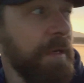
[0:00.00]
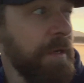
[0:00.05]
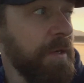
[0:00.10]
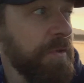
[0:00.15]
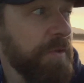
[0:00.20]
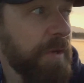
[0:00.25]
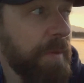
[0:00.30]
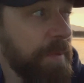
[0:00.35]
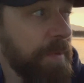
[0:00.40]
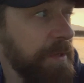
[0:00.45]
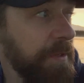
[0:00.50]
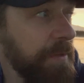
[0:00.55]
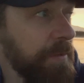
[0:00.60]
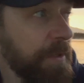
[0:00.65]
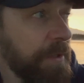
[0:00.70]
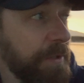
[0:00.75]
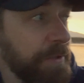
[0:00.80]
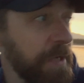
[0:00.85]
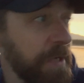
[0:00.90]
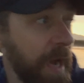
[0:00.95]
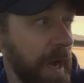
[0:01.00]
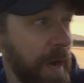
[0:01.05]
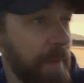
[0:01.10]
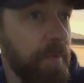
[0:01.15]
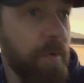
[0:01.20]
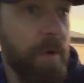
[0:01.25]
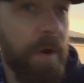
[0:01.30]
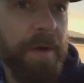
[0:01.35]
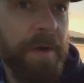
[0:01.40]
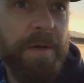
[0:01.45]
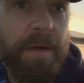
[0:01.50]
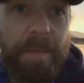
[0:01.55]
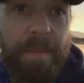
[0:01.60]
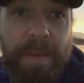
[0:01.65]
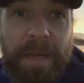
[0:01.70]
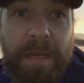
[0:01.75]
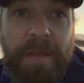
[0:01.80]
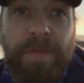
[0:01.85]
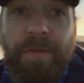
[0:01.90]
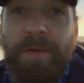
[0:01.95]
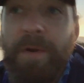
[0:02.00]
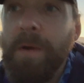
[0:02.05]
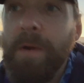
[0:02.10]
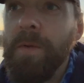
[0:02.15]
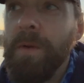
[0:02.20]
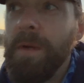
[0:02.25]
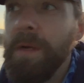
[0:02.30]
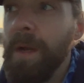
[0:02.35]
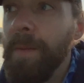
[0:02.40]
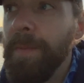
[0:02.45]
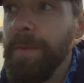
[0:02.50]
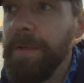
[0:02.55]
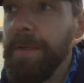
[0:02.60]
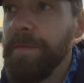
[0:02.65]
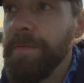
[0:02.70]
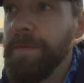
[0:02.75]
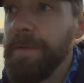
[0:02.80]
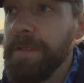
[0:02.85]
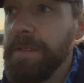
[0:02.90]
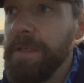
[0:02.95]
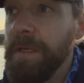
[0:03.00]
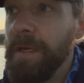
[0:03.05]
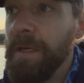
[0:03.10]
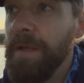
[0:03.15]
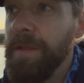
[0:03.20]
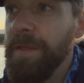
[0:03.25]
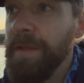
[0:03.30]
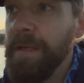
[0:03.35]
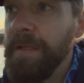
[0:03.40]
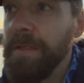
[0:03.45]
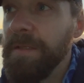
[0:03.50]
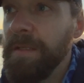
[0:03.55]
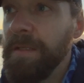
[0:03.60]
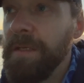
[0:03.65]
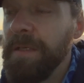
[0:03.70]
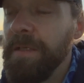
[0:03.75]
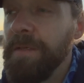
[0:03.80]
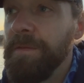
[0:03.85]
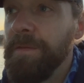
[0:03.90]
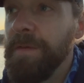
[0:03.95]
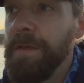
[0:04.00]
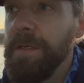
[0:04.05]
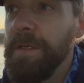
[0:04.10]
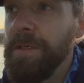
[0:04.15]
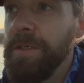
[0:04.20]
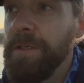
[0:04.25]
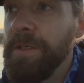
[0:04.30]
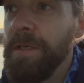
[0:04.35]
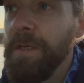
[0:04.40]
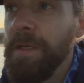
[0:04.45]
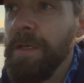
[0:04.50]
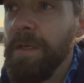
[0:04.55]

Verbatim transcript: So I'm gonna do a little top water. I may throw a couple different uh, things at these fish